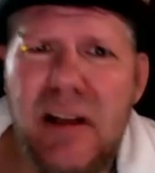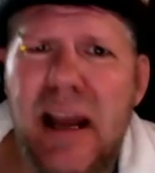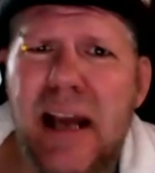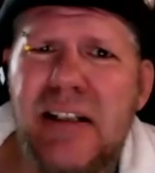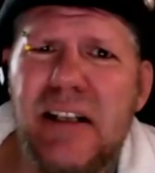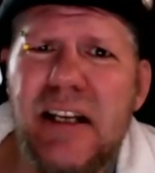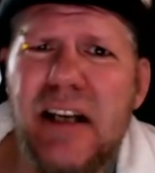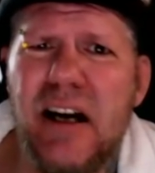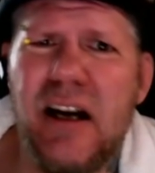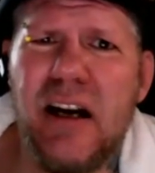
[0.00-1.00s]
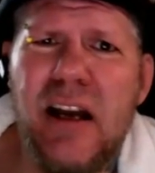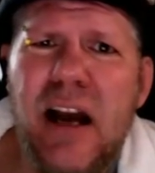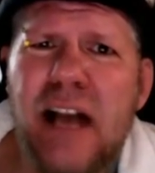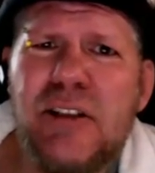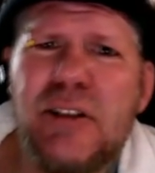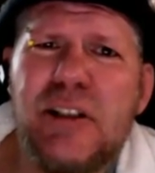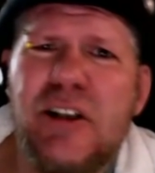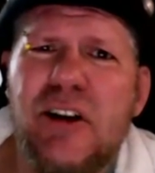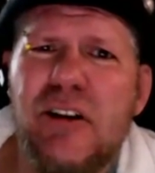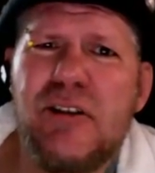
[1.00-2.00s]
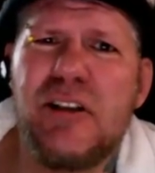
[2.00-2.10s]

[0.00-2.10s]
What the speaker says: Actually, I told it to Carlos